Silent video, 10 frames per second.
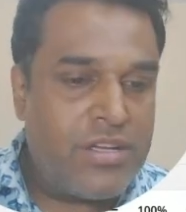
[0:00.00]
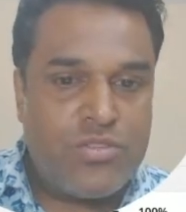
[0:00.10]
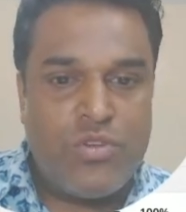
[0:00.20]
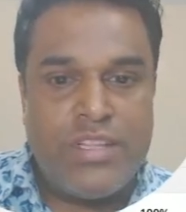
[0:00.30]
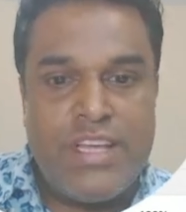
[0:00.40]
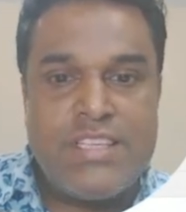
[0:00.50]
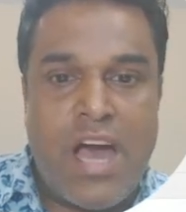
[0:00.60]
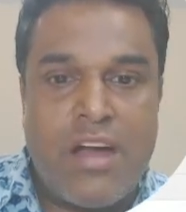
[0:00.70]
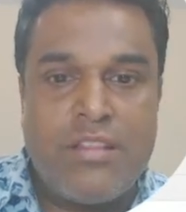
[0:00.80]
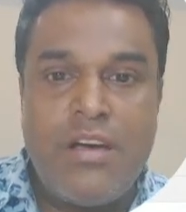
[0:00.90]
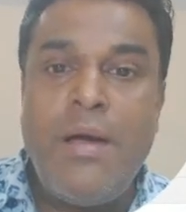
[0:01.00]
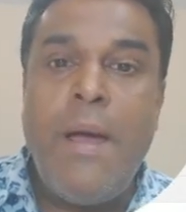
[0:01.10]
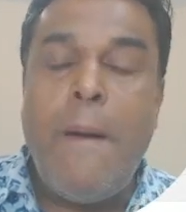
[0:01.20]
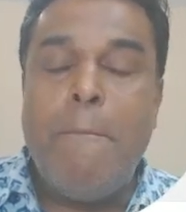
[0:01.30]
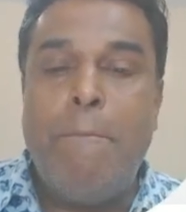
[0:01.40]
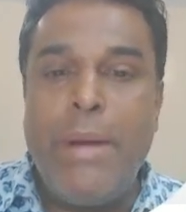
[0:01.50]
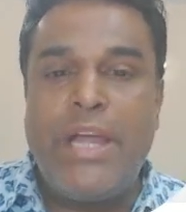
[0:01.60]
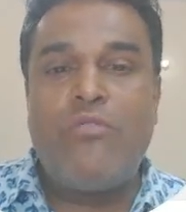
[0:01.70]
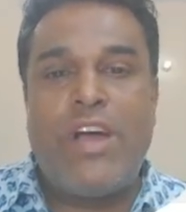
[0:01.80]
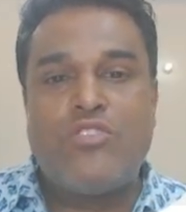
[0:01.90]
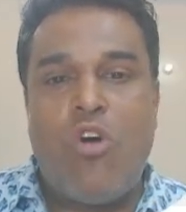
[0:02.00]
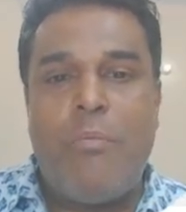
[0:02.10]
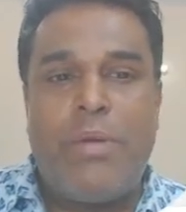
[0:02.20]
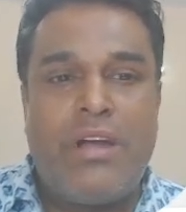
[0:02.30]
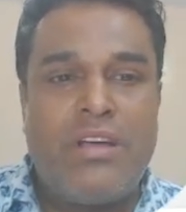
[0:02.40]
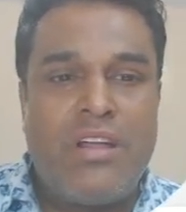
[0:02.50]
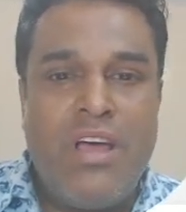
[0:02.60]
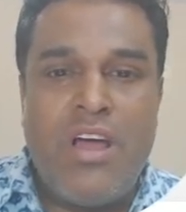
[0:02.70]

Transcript: So these are the bitwise operator.